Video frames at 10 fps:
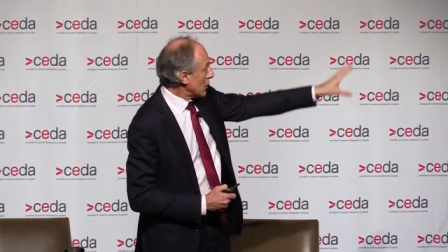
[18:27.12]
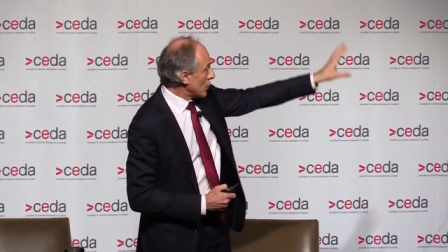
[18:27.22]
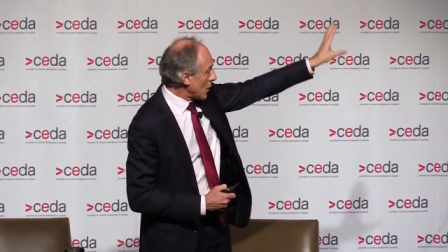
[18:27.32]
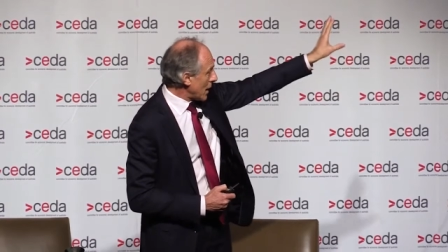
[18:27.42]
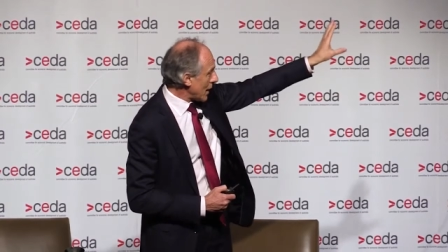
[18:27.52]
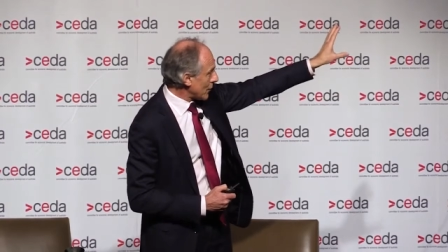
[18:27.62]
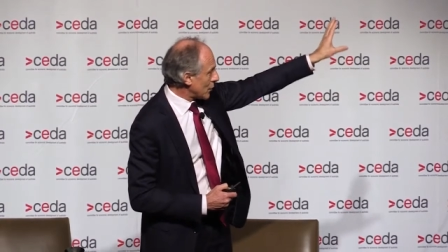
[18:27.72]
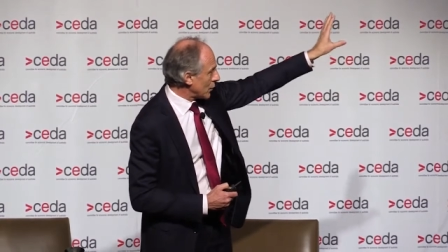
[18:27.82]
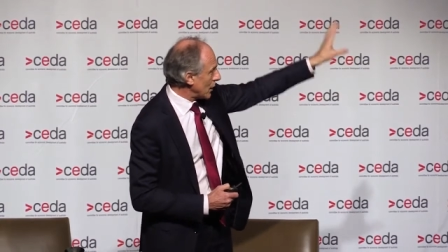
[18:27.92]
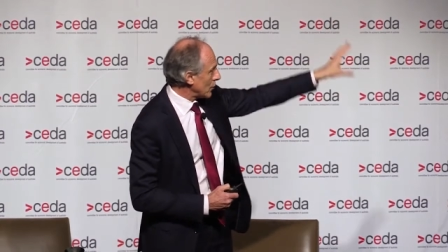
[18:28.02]
You
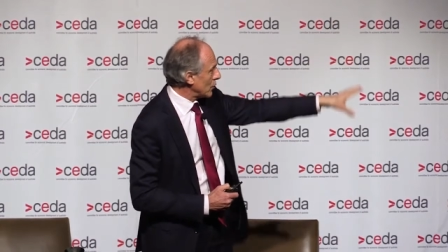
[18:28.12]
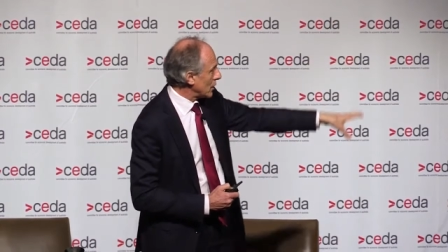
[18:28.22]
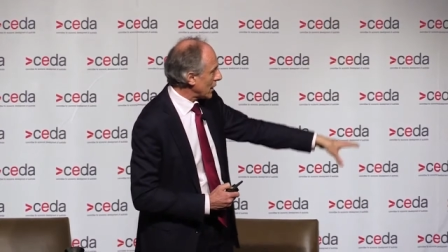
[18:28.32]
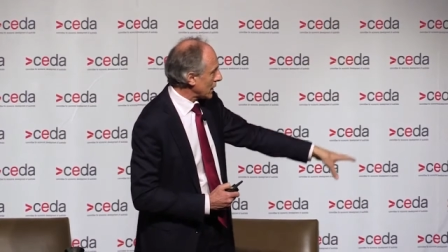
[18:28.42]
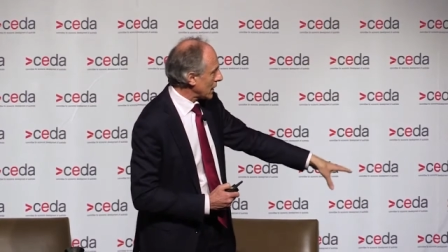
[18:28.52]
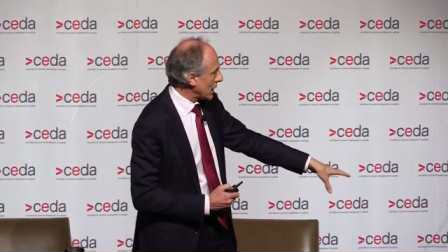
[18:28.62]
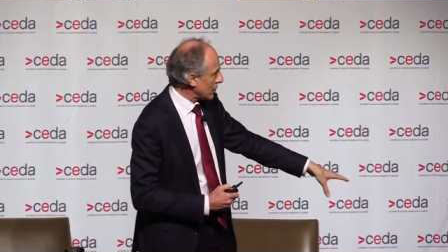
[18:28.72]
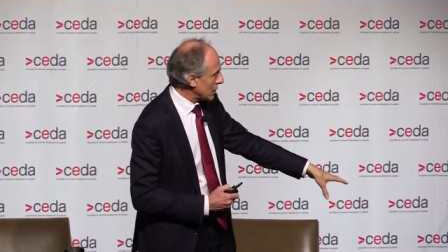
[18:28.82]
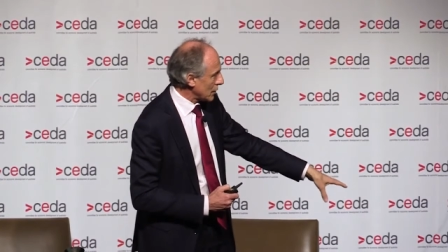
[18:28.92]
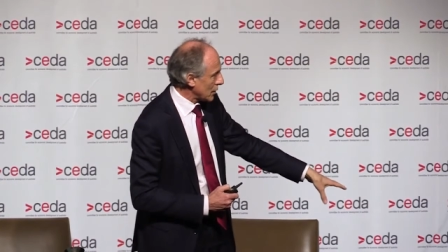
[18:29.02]
have to get rid of that
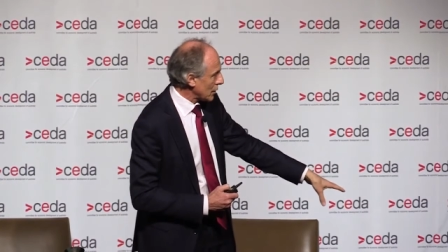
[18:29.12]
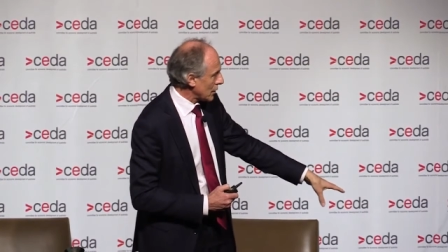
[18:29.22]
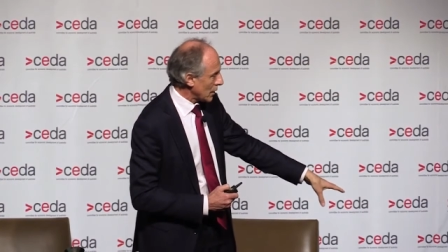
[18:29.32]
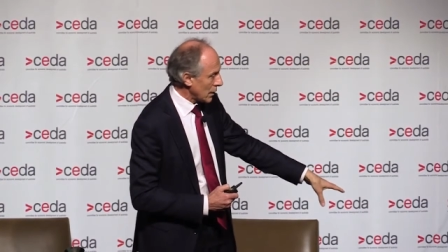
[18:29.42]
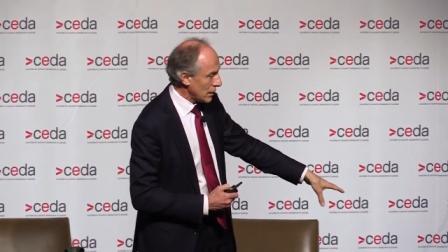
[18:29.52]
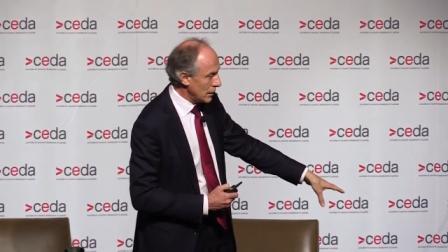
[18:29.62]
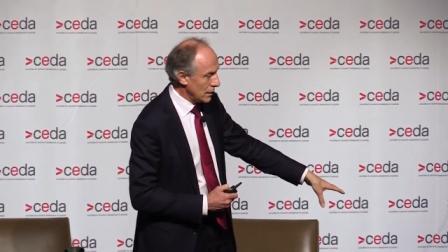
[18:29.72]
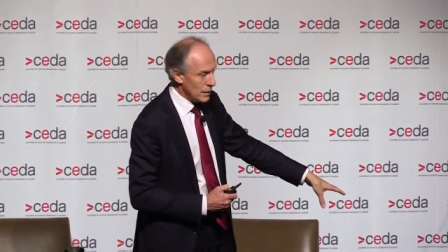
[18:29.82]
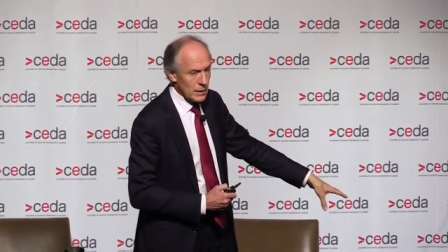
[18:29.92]
carbon dioxide